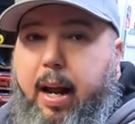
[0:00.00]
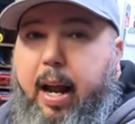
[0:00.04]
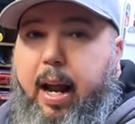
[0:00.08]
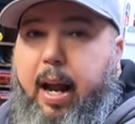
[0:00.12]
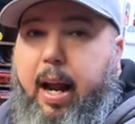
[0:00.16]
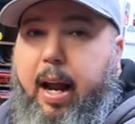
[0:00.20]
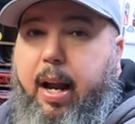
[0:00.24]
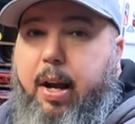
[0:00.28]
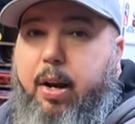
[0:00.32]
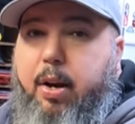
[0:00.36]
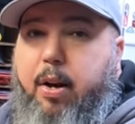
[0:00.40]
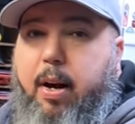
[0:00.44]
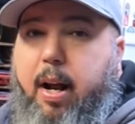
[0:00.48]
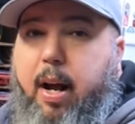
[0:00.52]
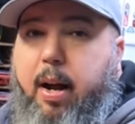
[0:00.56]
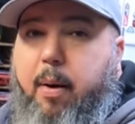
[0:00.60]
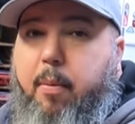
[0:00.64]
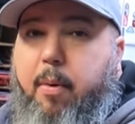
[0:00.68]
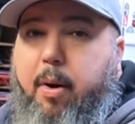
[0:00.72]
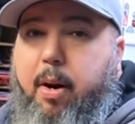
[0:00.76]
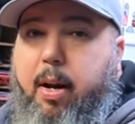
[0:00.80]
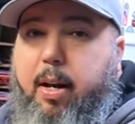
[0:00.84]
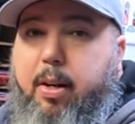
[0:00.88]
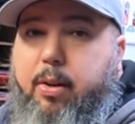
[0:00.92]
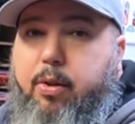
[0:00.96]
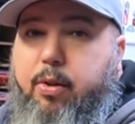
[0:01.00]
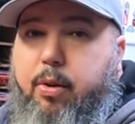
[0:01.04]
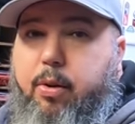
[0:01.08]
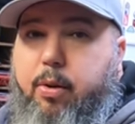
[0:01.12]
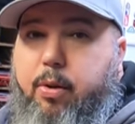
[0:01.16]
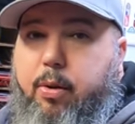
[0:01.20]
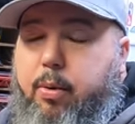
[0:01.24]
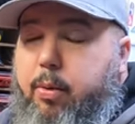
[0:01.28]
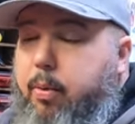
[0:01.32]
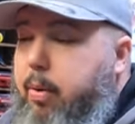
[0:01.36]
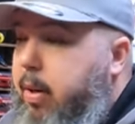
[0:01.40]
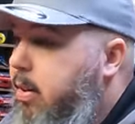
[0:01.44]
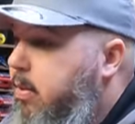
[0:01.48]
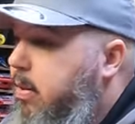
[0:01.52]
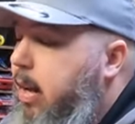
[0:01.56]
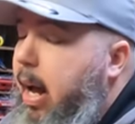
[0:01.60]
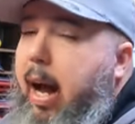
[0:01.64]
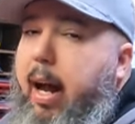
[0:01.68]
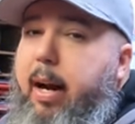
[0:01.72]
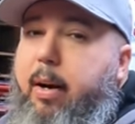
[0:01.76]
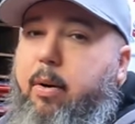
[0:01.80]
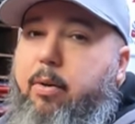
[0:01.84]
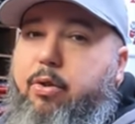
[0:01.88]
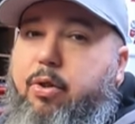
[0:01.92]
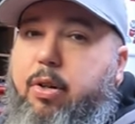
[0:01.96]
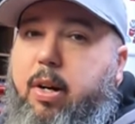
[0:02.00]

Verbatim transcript: and you're not wanting to, because I don't